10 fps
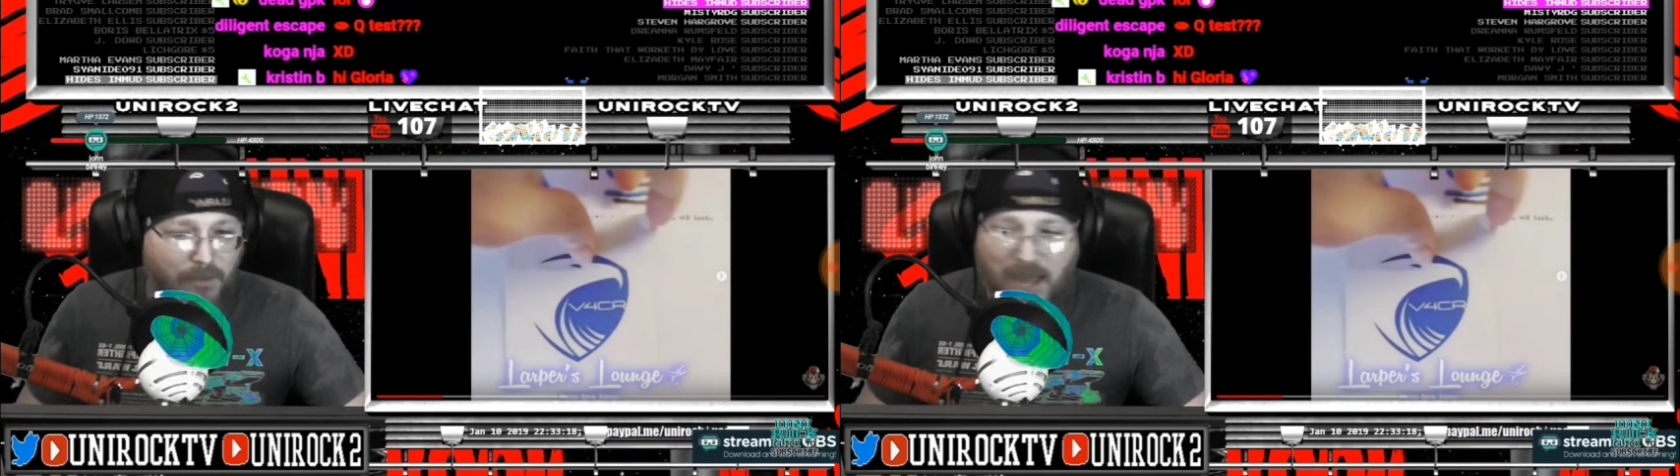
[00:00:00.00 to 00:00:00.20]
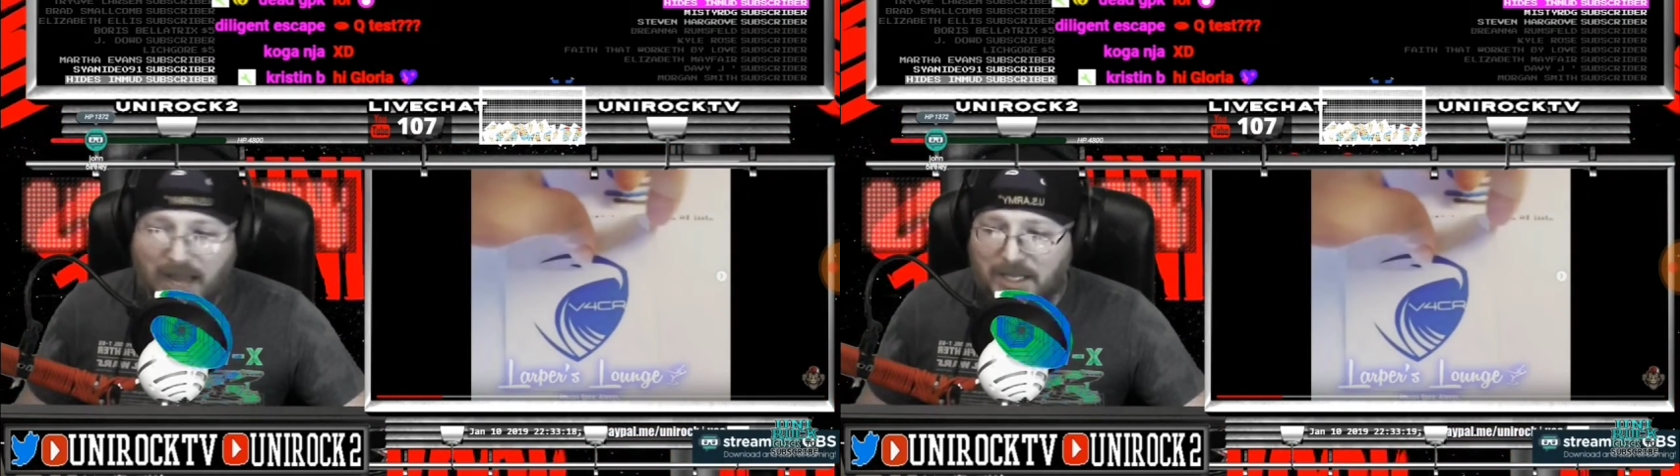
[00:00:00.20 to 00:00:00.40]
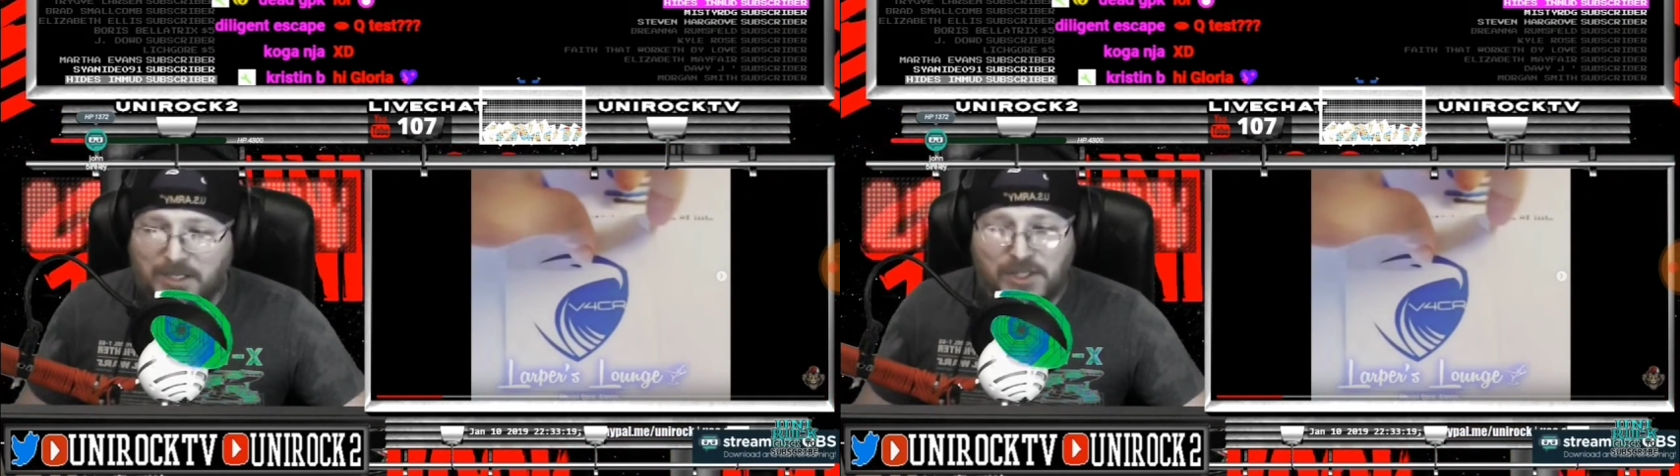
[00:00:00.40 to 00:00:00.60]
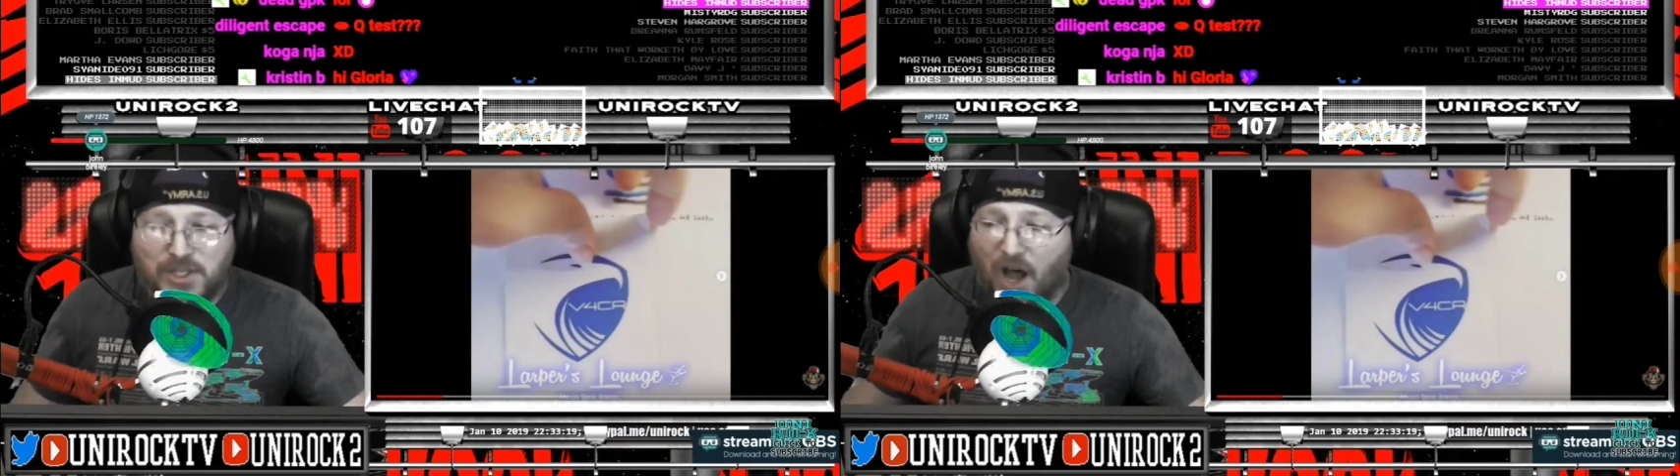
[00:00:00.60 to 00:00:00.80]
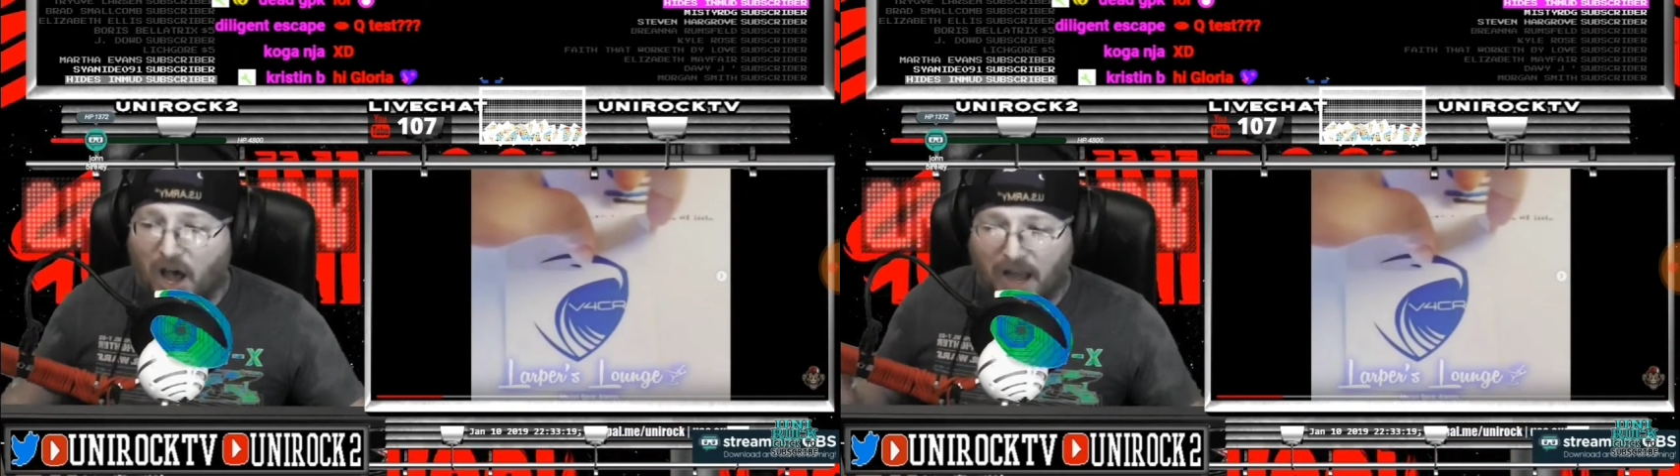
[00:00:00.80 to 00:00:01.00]
That is
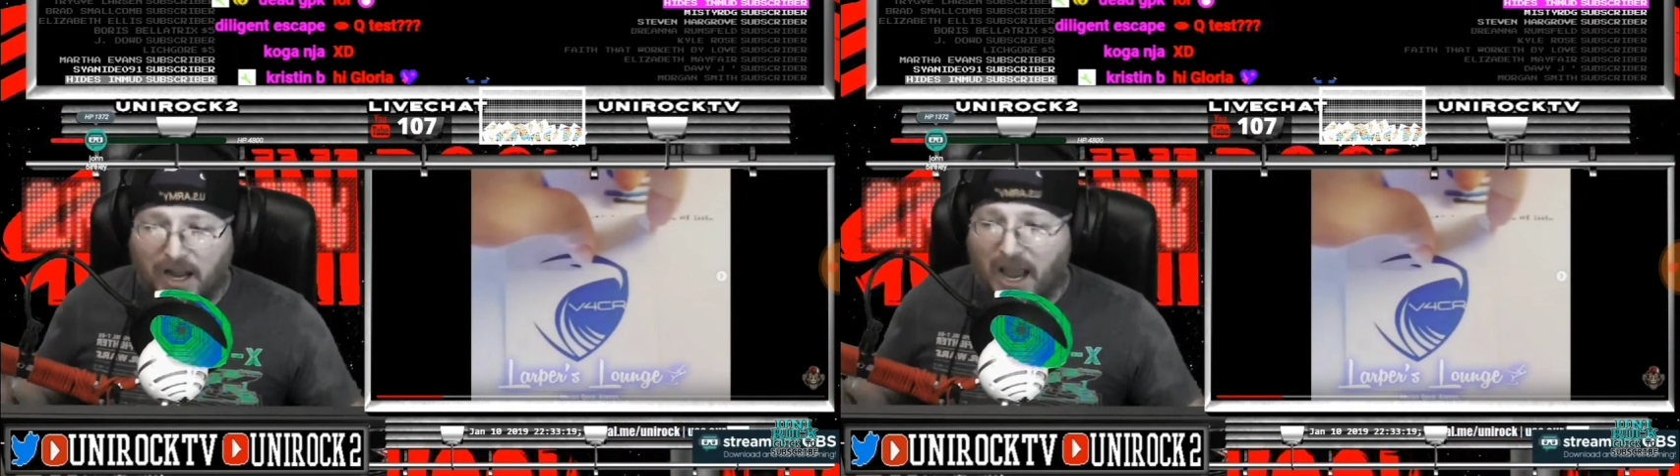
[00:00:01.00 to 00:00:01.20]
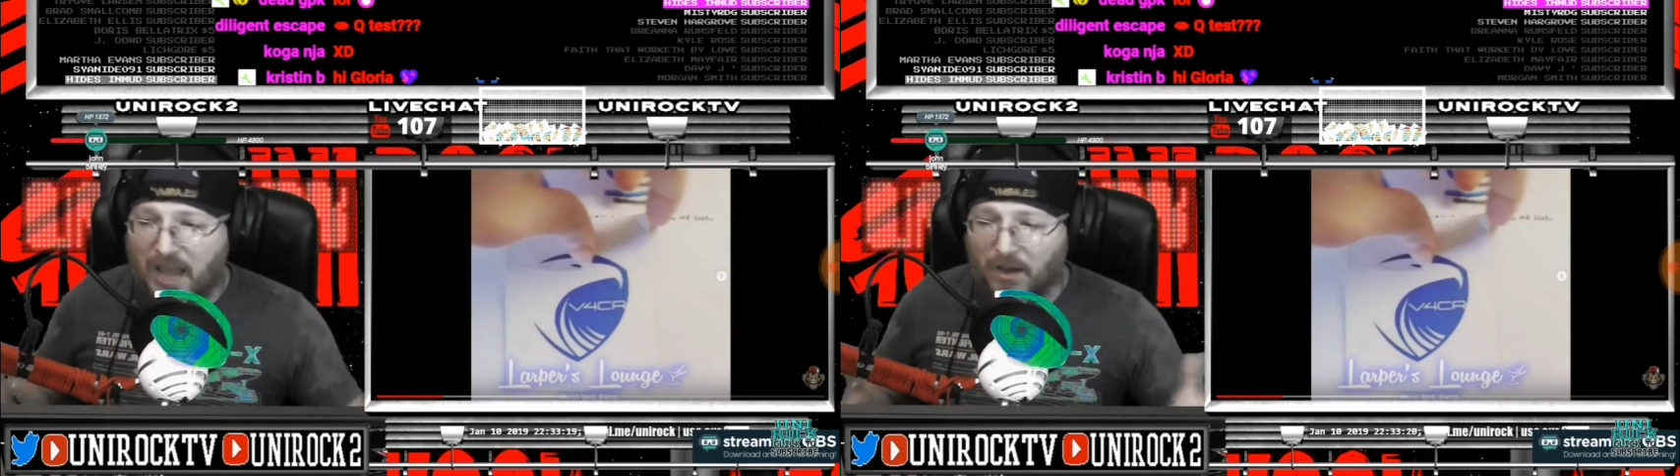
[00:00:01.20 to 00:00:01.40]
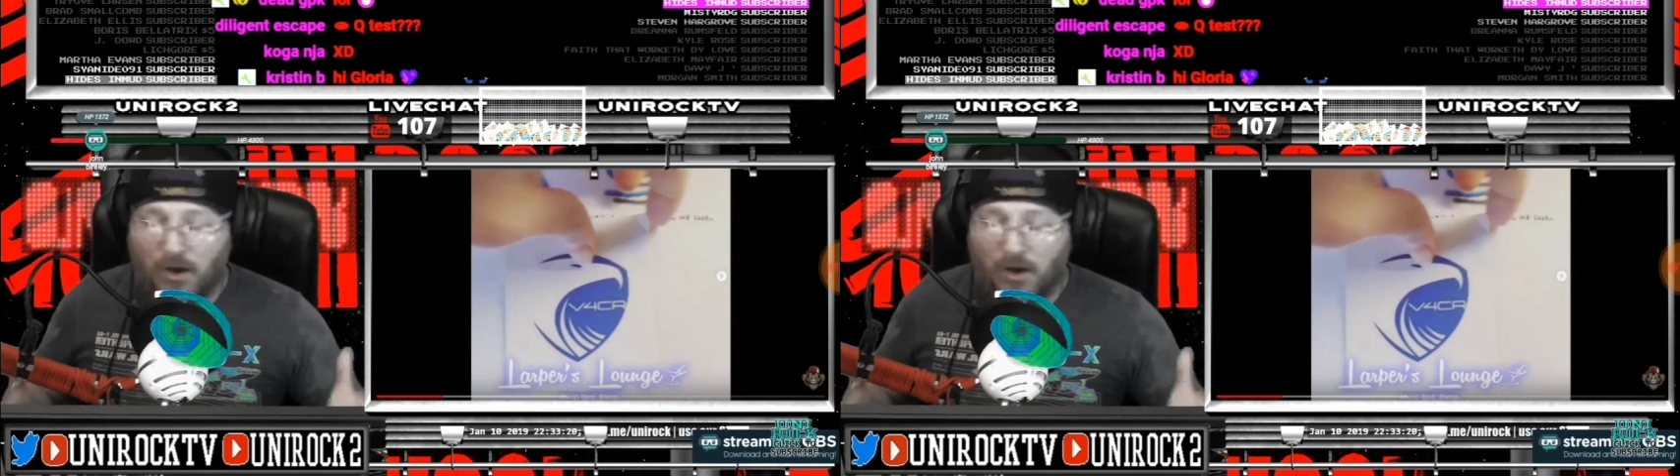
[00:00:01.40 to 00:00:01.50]
not